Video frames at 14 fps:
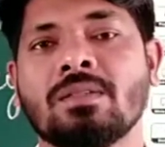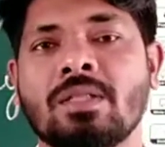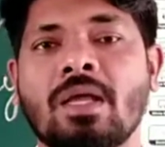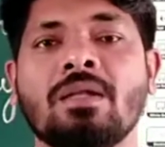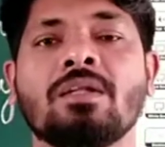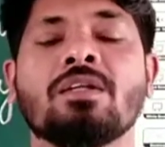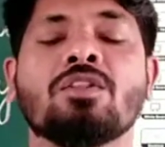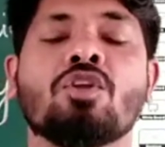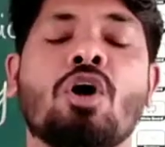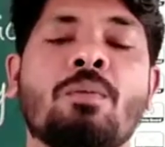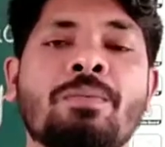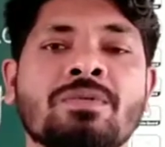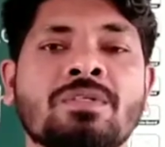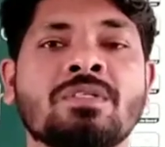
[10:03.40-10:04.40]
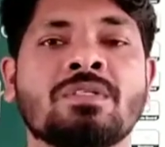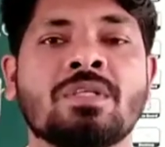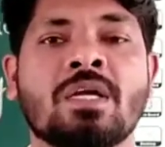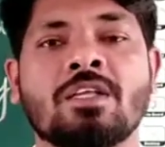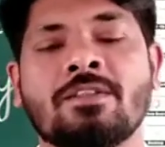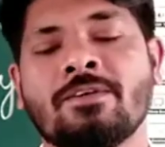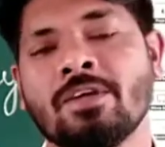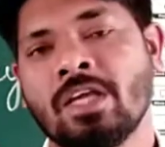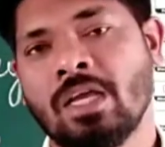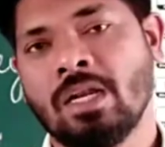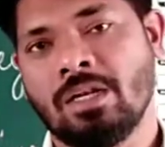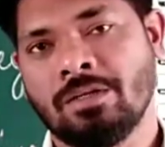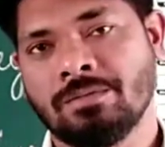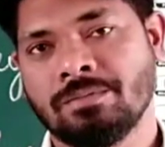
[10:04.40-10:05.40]
than the opposite side of the
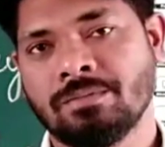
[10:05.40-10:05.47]
hill.